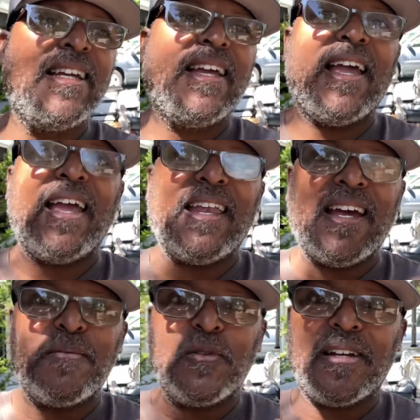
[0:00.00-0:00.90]
and
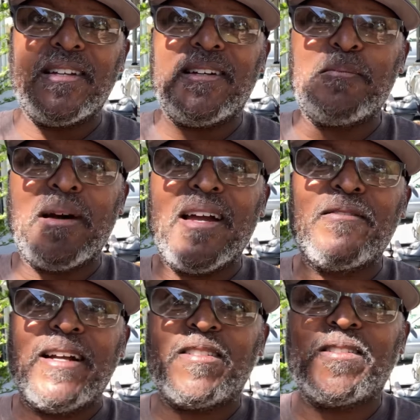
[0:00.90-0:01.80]
I'm working on my
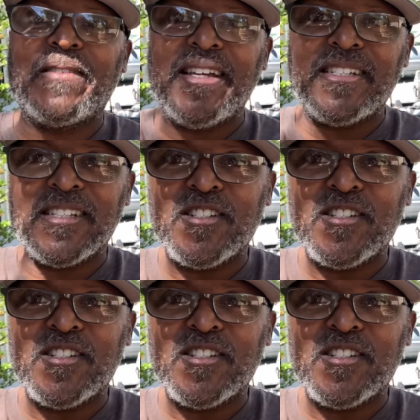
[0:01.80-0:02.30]
restoration